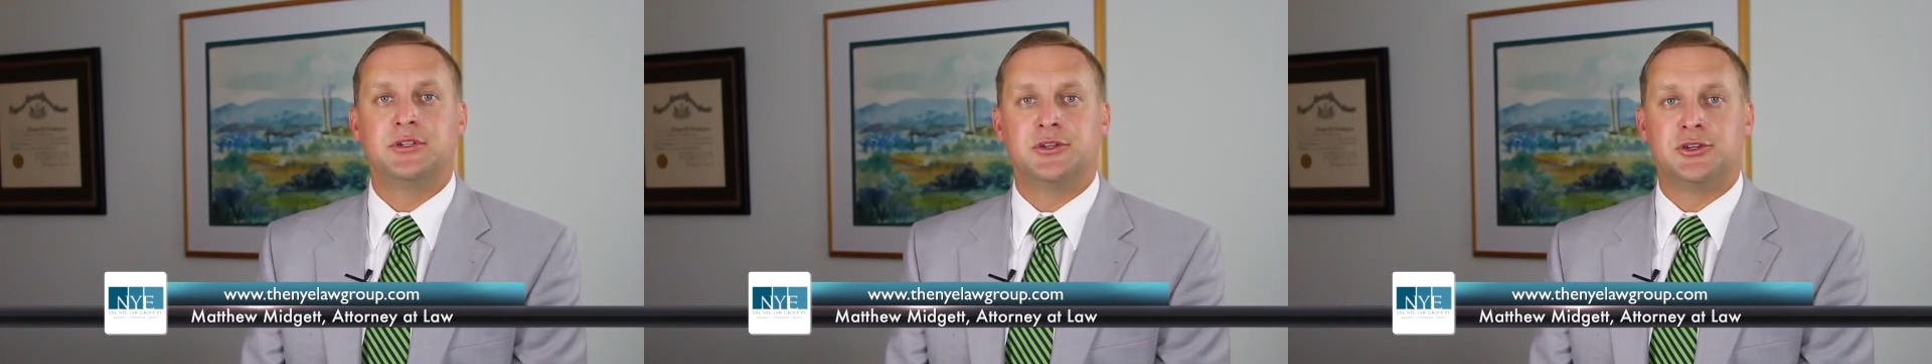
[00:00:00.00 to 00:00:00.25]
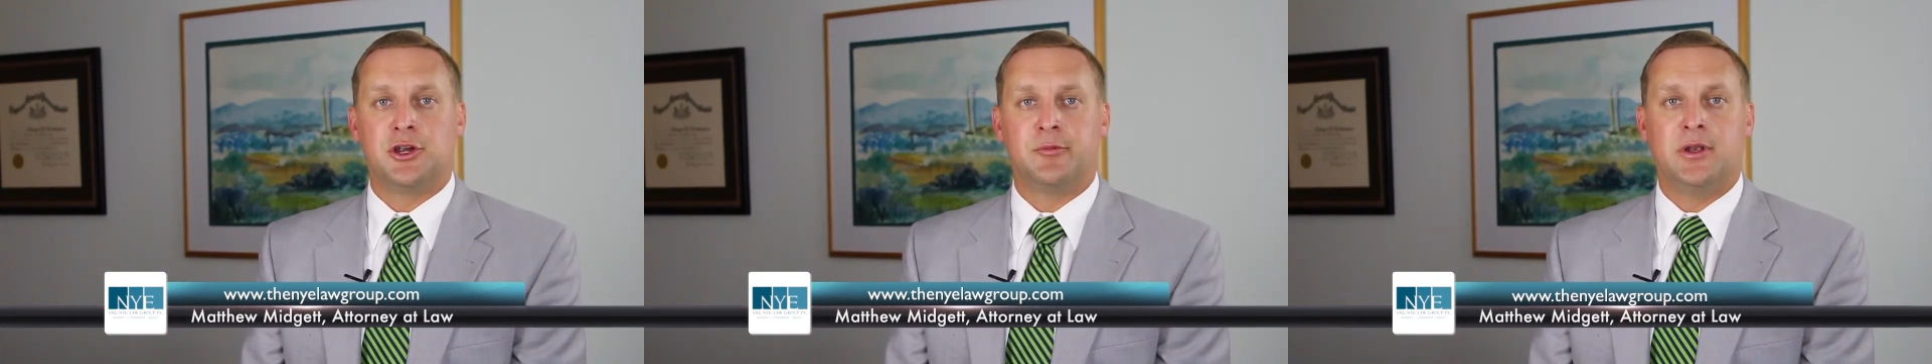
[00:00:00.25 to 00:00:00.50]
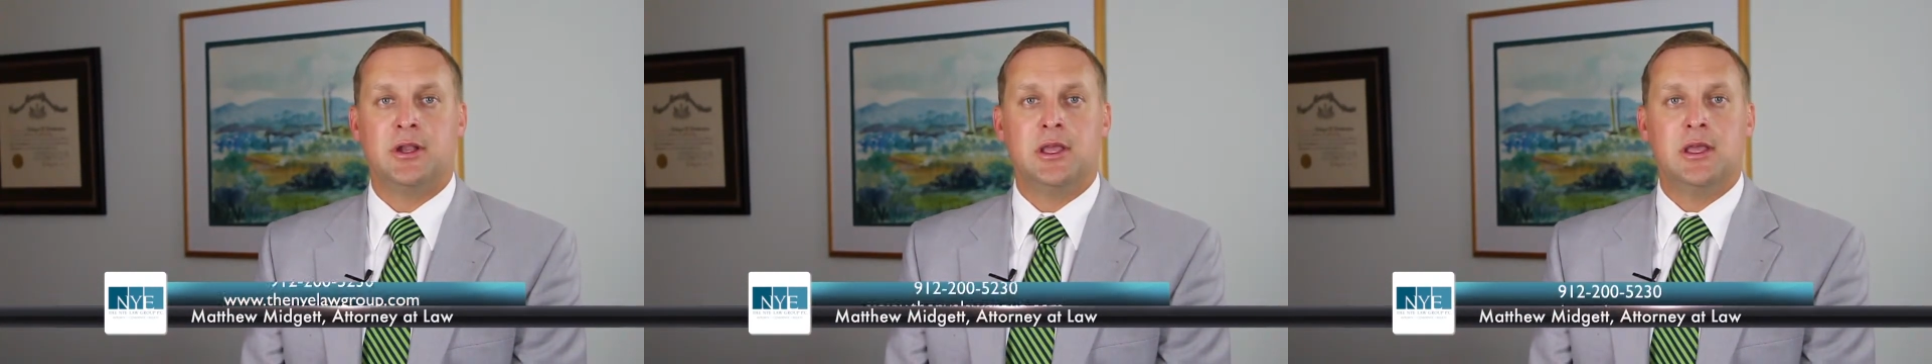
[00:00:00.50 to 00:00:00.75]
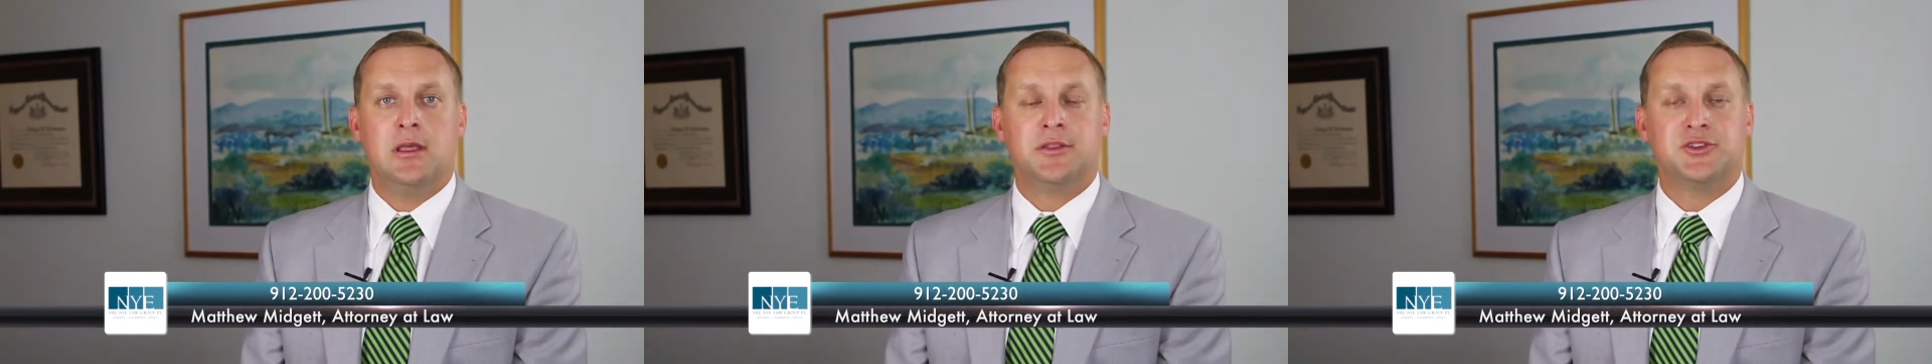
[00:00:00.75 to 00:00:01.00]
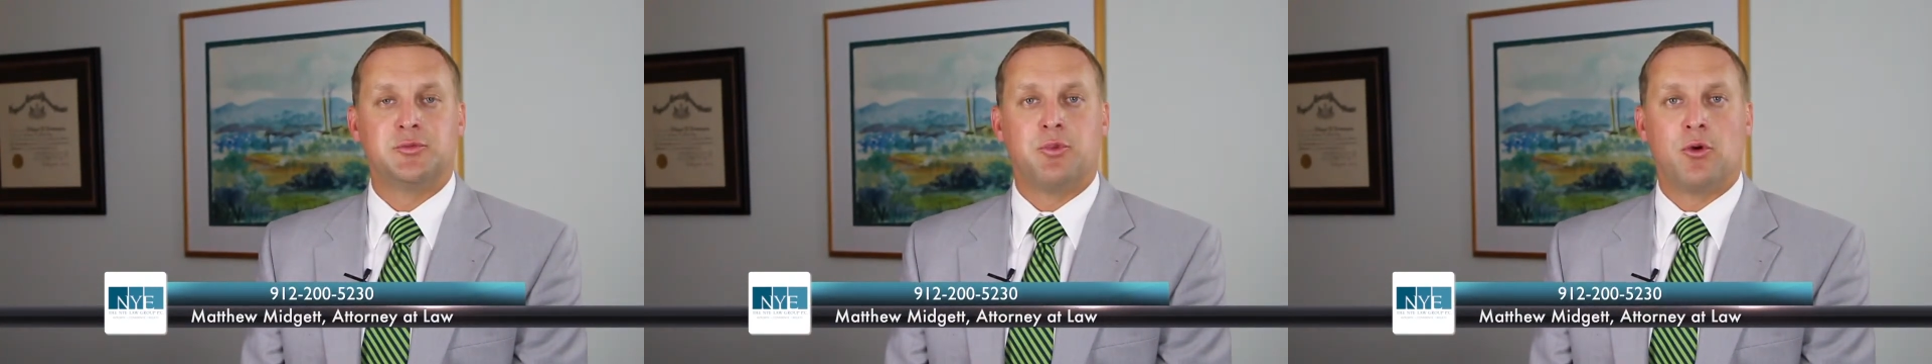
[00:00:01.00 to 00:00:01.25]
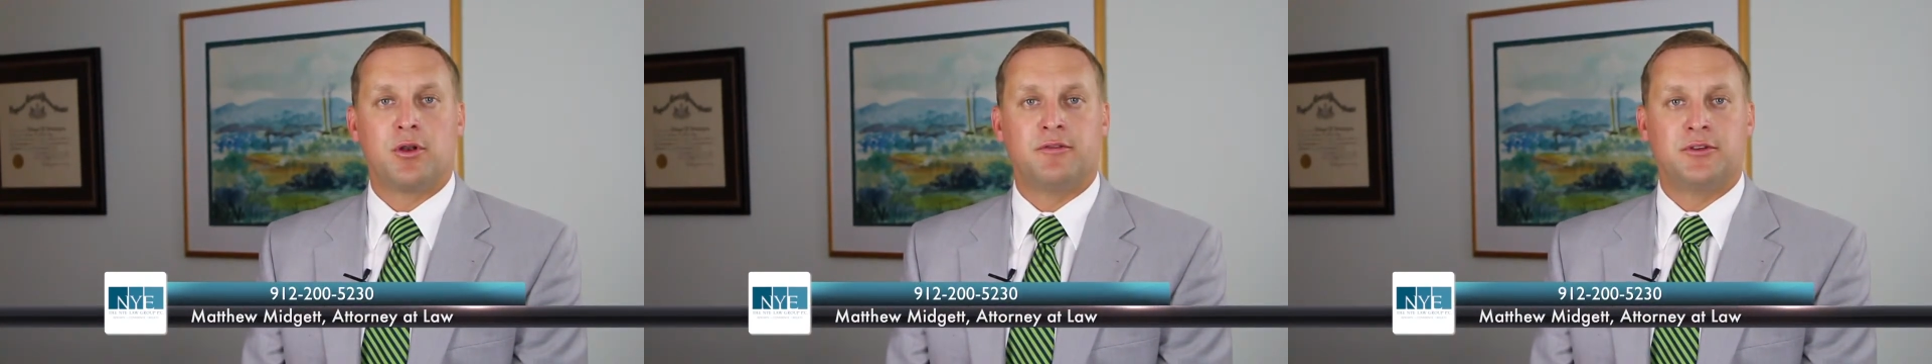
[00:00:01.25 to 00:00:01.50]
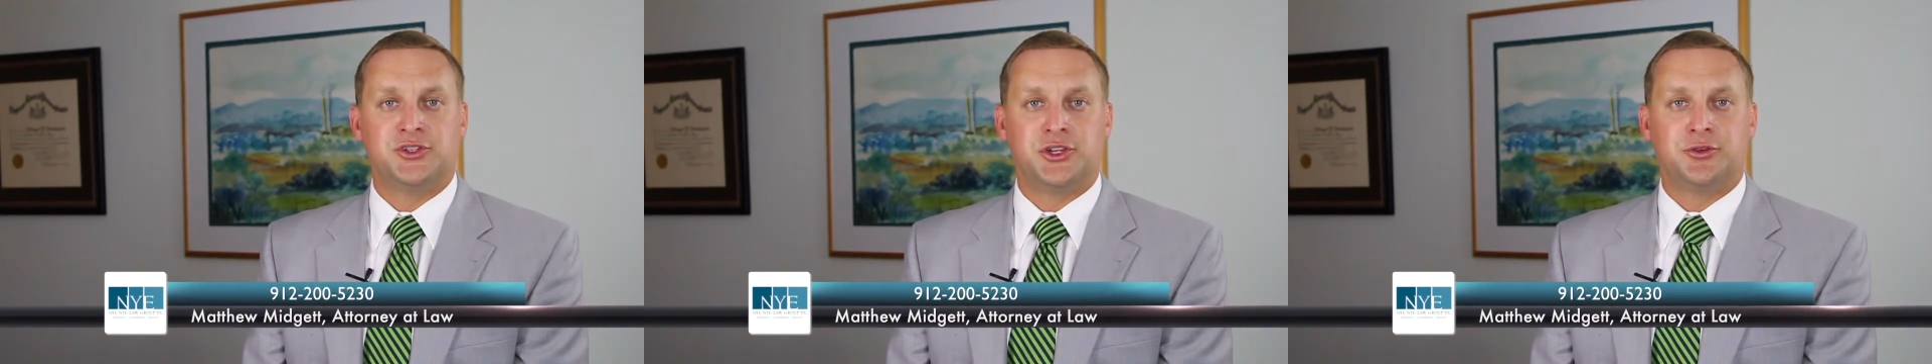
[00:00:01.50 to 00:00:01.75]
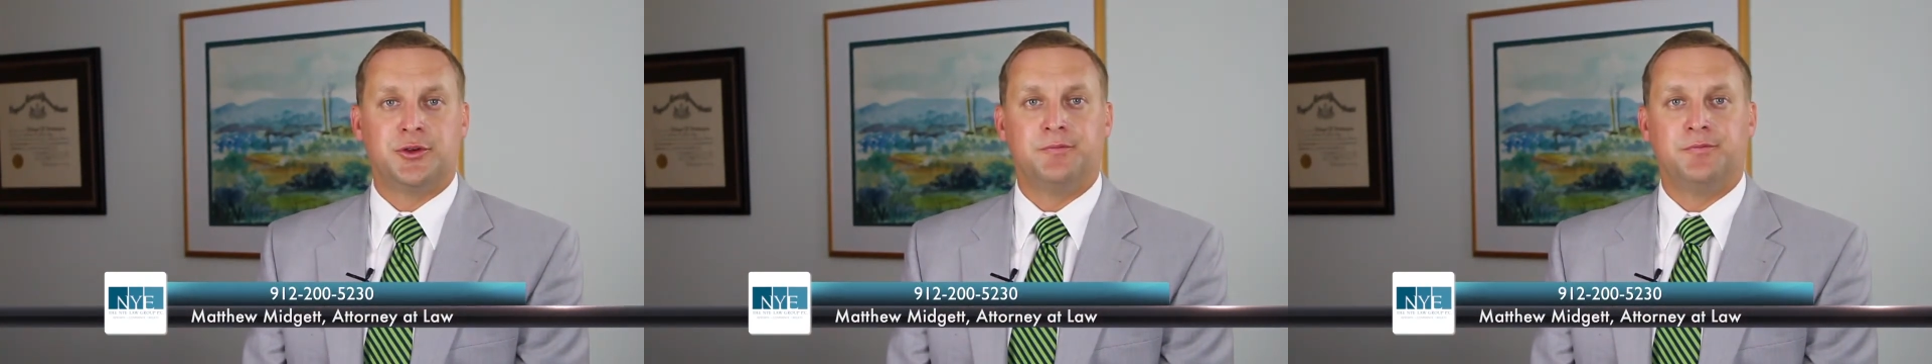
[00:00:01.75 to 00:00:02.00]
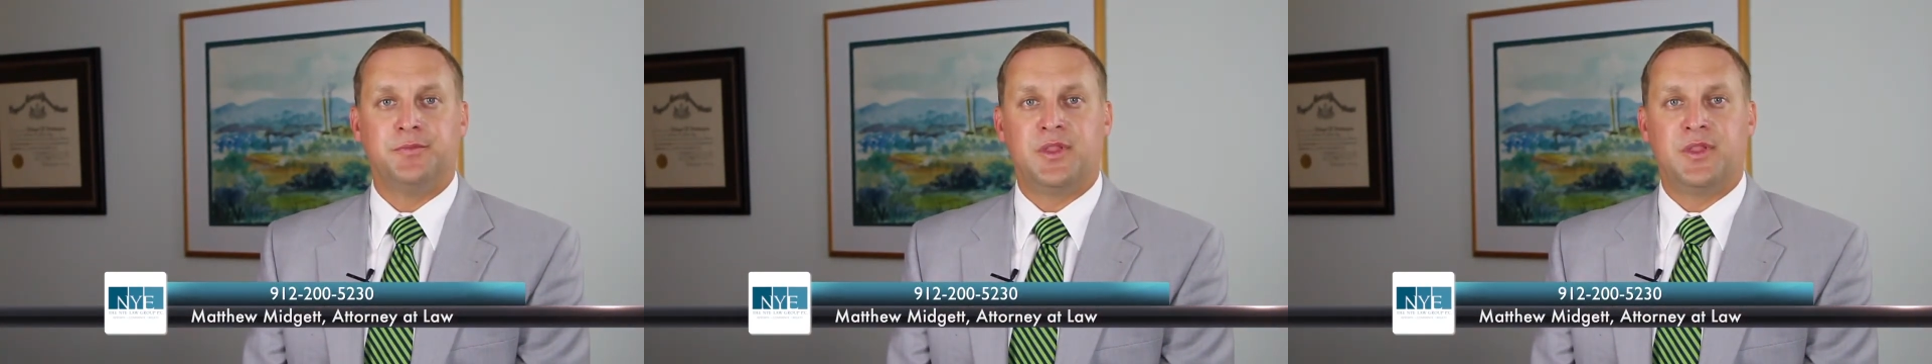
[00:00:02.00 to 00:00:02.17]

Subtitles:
to determine the support of their children.